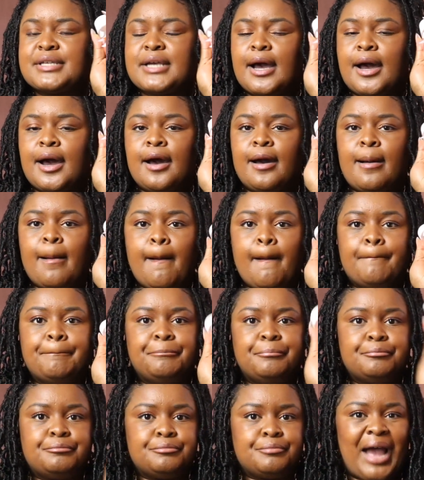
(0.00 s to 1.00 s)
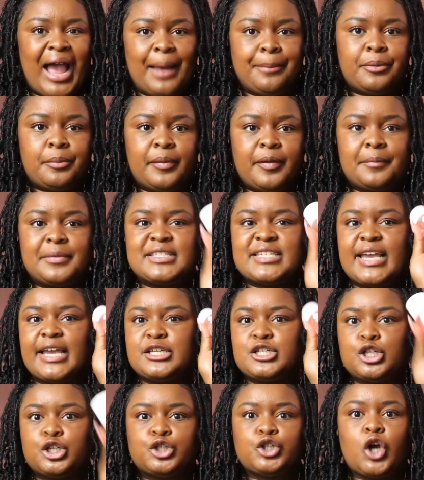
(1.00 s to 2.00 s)

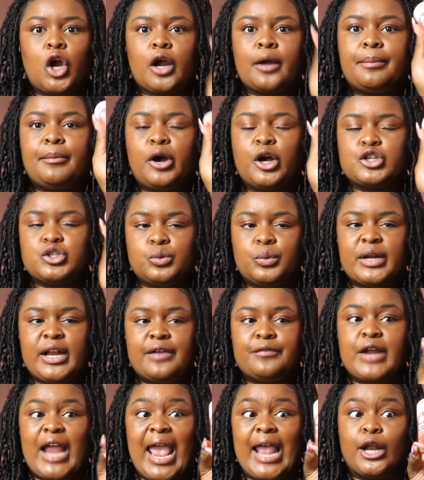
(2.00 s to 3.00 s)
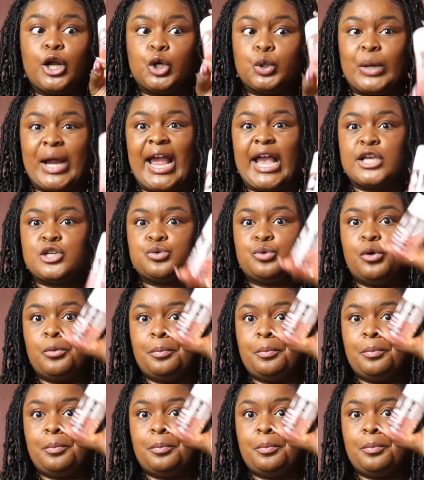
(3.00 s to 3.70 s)
hyperpigmentation, dark marks, or whatever at a gradual